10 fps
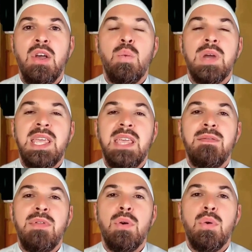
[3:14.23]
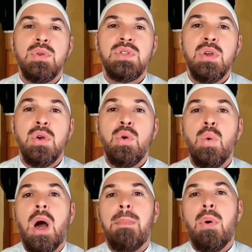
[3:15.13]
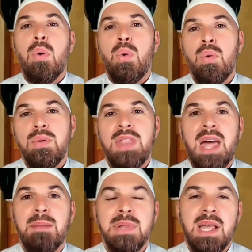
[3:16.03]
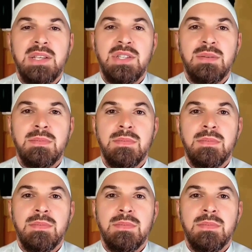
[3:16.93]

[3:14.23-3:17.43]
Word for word: will give those who uphold that pledge.